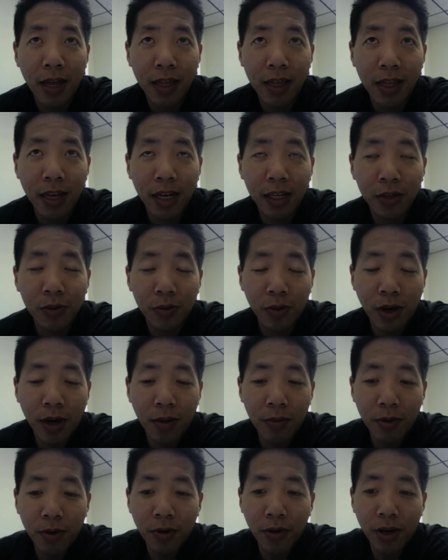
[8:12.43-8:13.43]
that's what
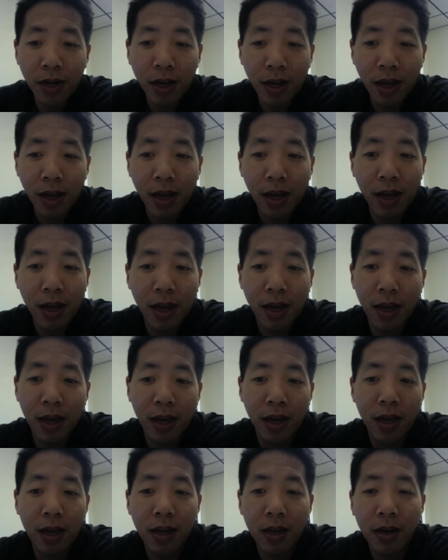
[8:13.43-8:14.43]
I'm doing,
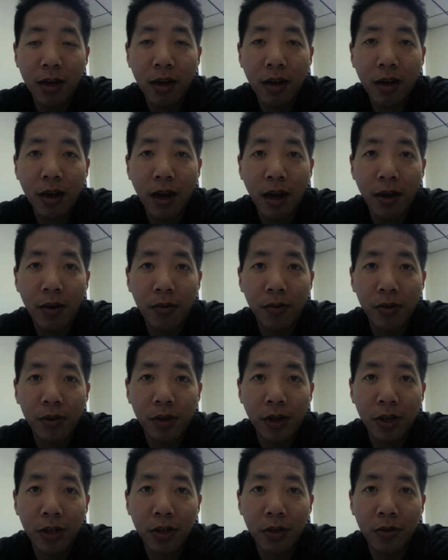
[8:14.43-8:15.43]
and I will
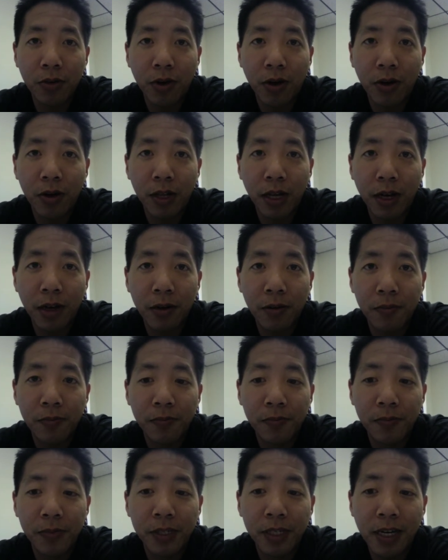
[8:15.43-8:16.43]
talk to you all later.
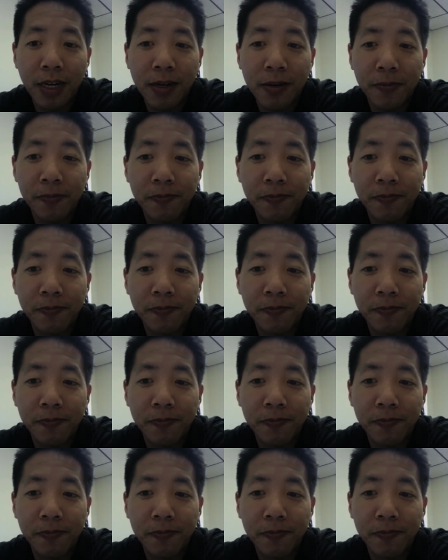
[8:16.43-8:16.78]
See ya.